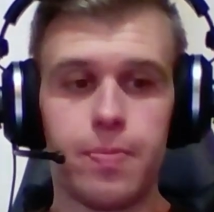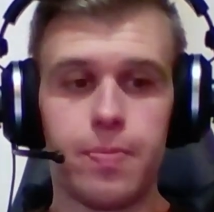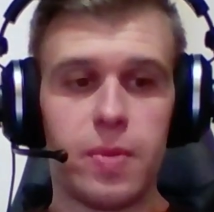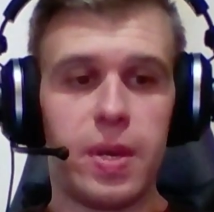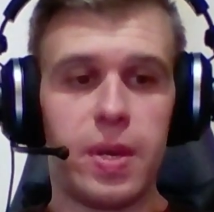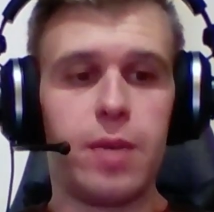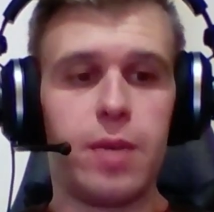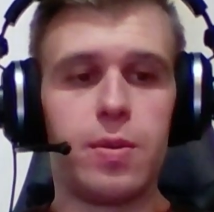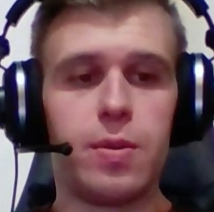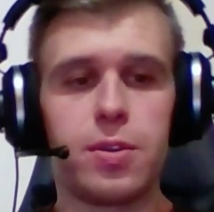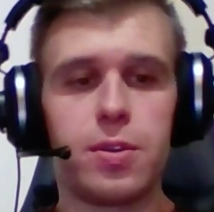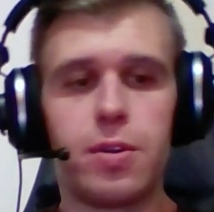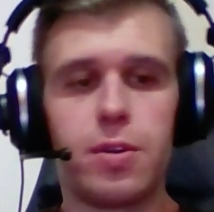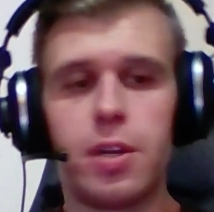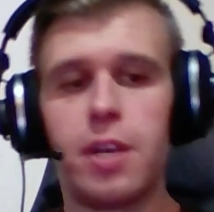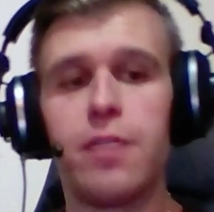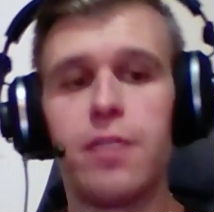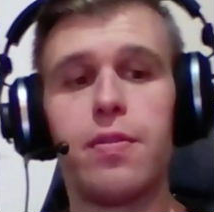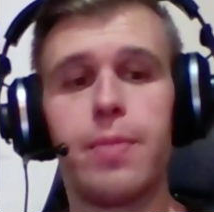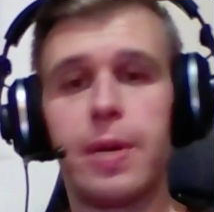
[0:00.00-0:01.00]
Hey, what's going
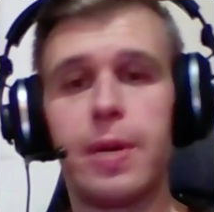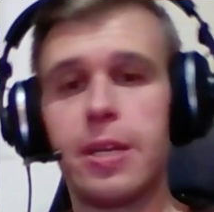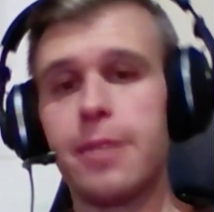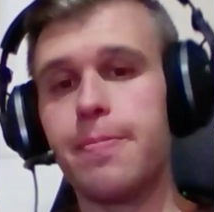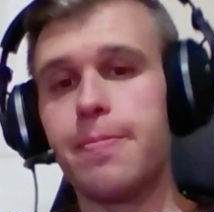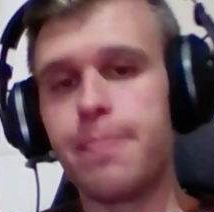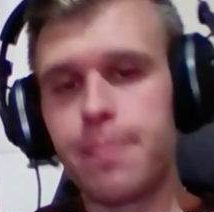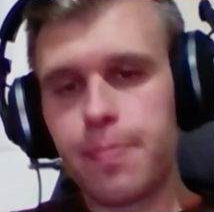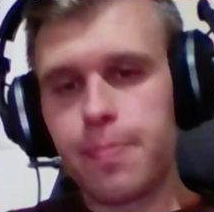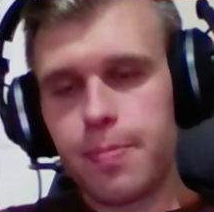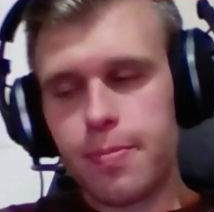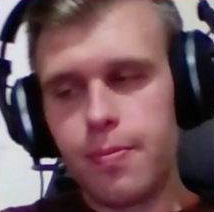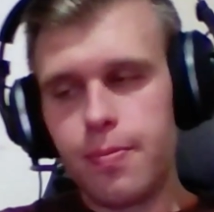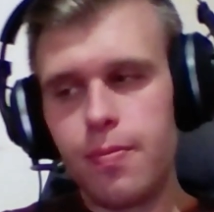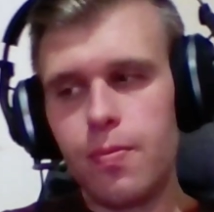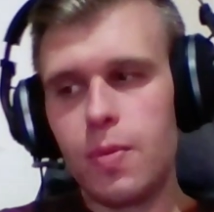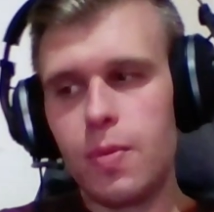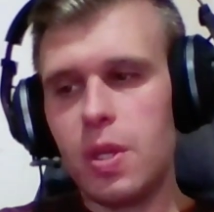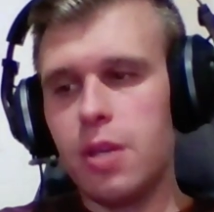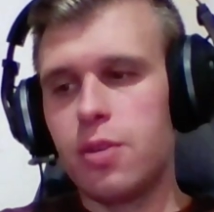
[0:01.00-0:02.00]
on, everybody?
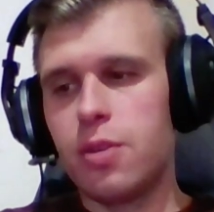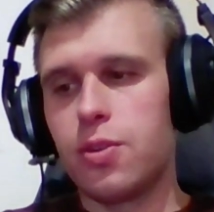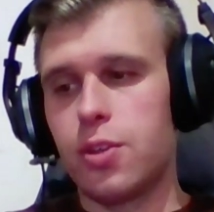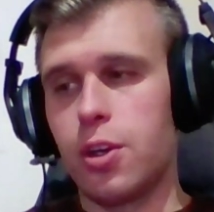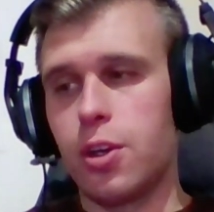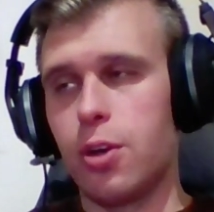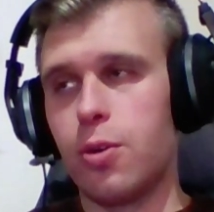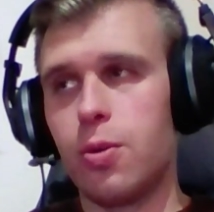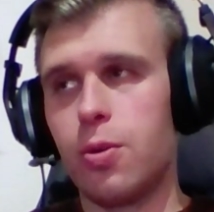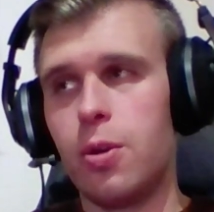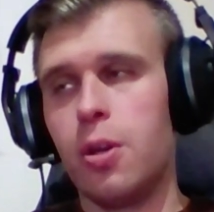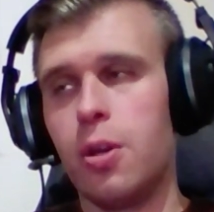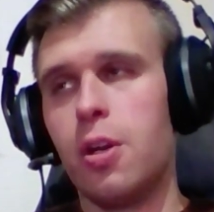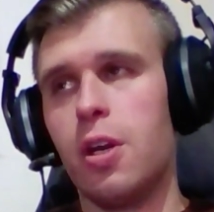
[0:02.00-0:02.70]
So,